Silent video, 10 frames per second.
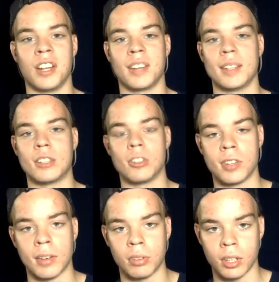I think she's
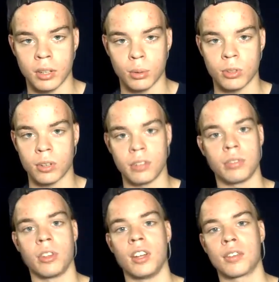definitely going to return
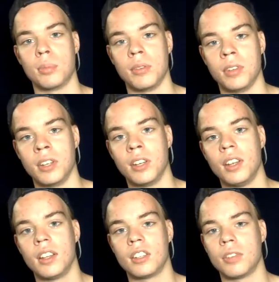for the next movie.
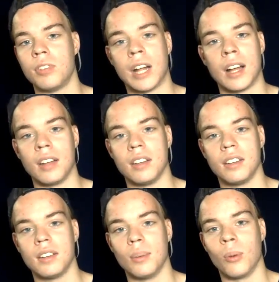Because if not,
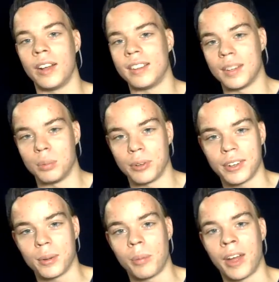why did they bring
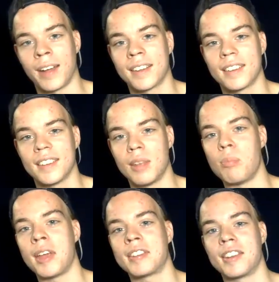her back? It
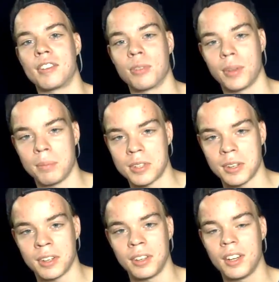makes sense for them
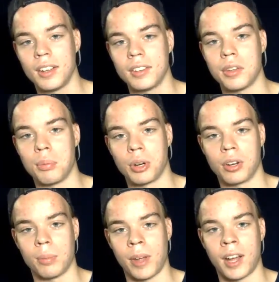to bring
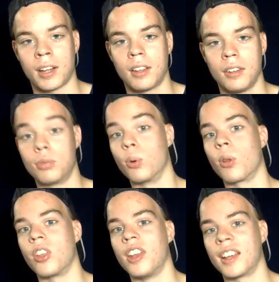her back for
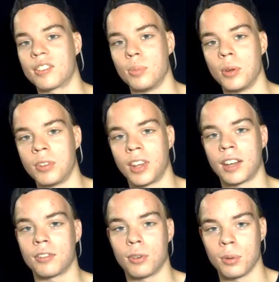the next movie,
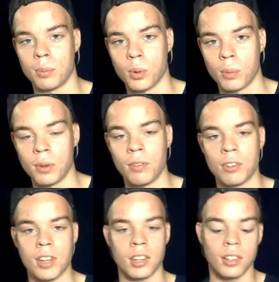like for more movies
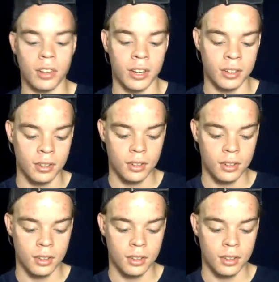down the line.